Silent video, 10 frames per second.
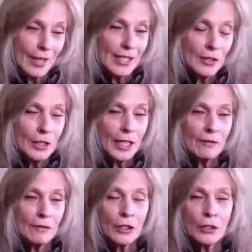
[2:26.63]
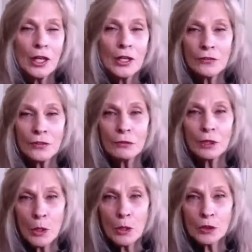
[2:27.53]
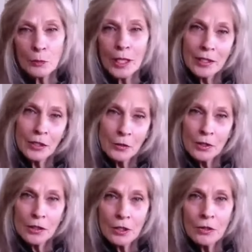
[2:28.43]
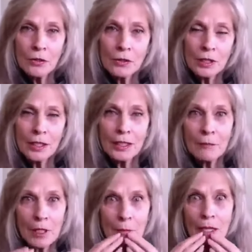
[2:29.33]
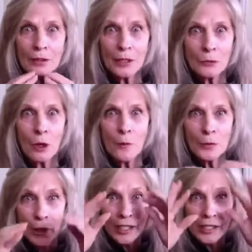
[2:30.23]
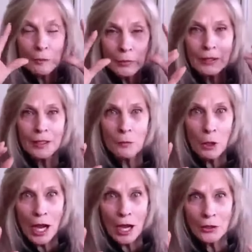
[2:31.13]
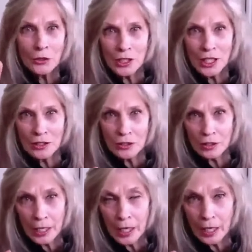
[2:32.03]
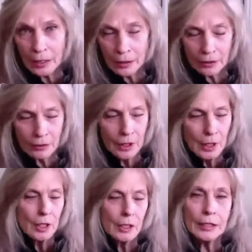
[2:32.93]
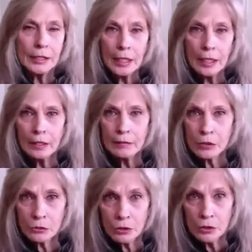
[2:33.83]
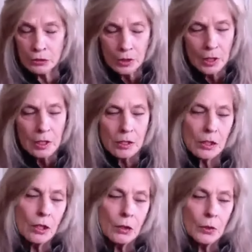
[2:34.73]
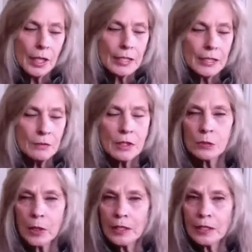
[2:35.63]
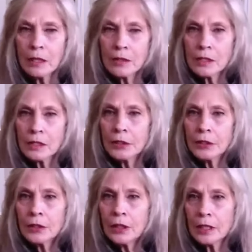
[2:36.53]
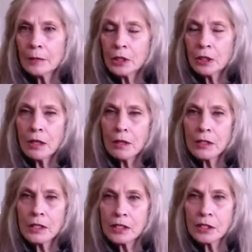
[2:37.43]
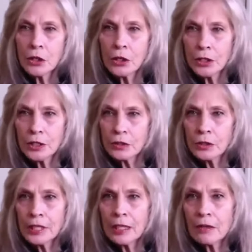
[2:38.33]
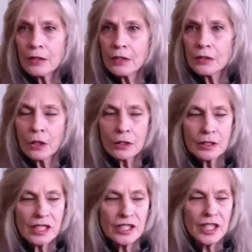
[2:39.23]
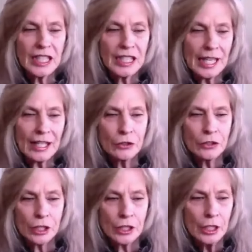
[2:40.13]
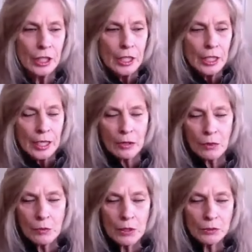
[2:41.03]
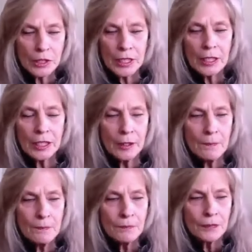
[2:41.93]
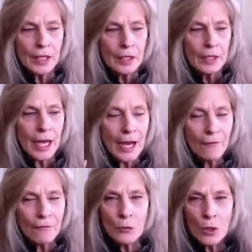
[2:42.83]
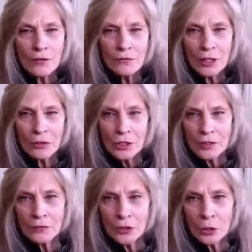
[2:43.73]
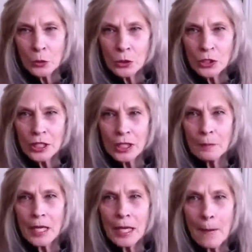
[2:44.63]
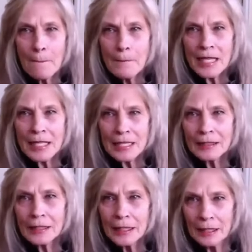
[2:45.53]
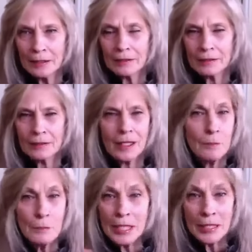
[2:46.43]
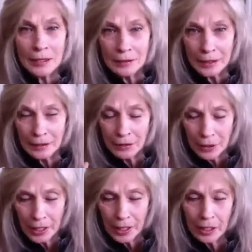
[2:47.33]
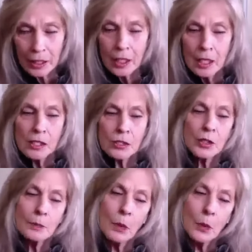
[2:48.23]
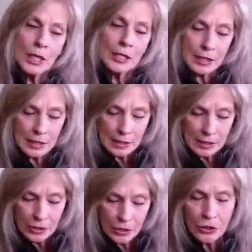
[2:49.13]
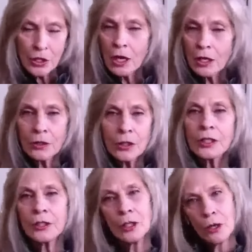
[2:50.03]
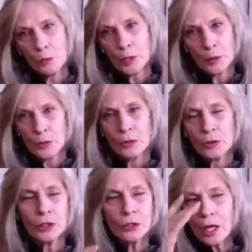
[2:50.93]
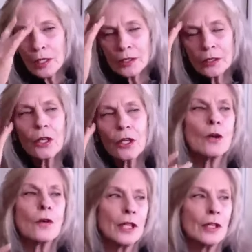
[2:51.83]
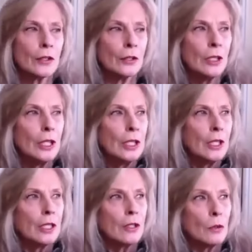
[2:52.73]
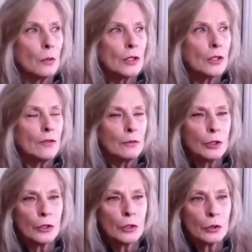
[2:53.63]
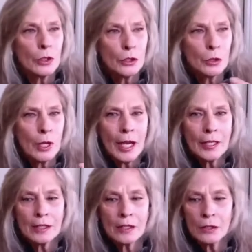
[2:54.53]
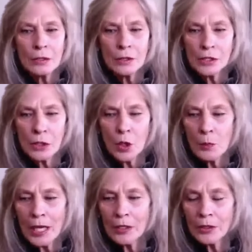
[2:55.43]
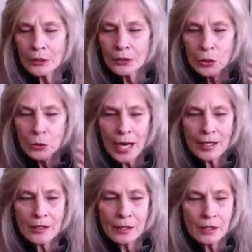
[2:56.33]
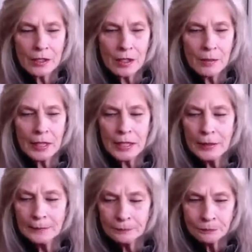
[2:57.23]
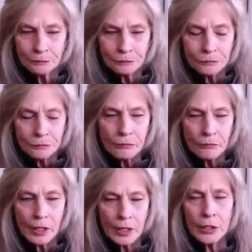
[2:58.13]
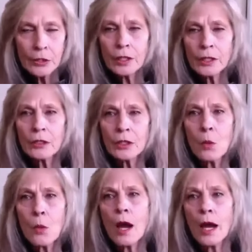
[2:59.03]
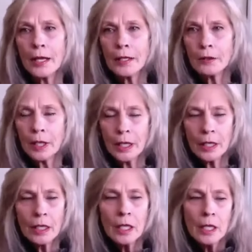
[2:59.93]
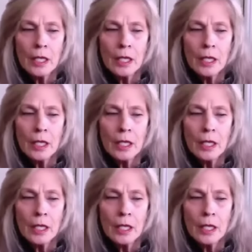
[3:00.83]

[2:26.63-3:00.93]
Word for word: I said, okay, everyone, you know how you feel repulsed by so-and-so? And every mouth they drop, their eyes get big, like, whoa, how could you say such a thing, you know? And yet, it was true. So what I did was, I did all this clearing on him, took all these discarnates, took out all this yucky energy, and when we were done, everyone felt different towards him immediately, okay? So the point is you're not going to know, people. You're not going to know that you're, you know, whether you're attracted to a soulmate or you're attracted to somebody, you're not going to know why, okay?